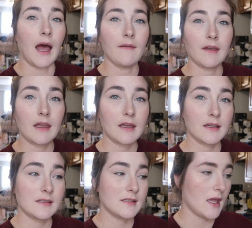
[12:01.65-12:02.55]

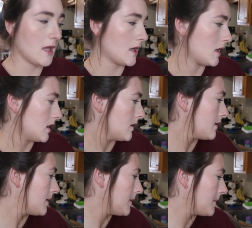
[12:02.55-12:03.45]
having steak,
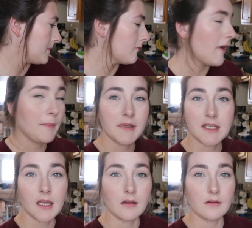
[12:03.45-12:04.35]
red
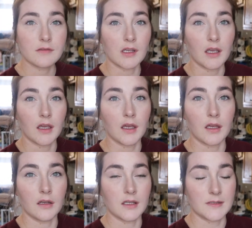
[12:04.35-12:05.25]
potatoes,
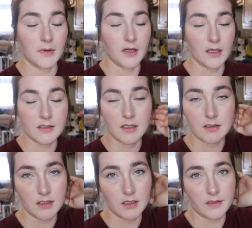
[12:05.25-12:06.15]
and asparagus. He
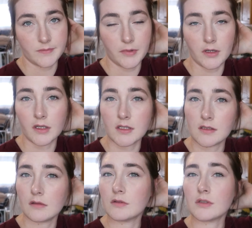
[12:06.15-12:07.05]
doesn't eat asparagus,
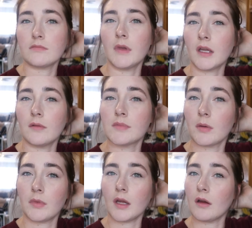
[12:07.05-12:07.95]
so I'll just make him
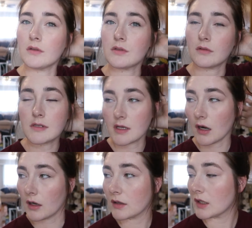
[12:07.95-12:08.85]
something else on the
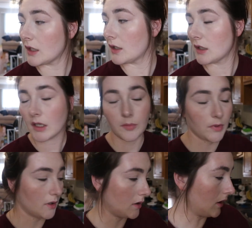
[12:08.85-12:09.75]
side.
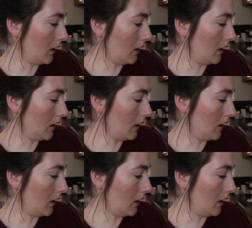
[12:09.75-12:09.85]
But,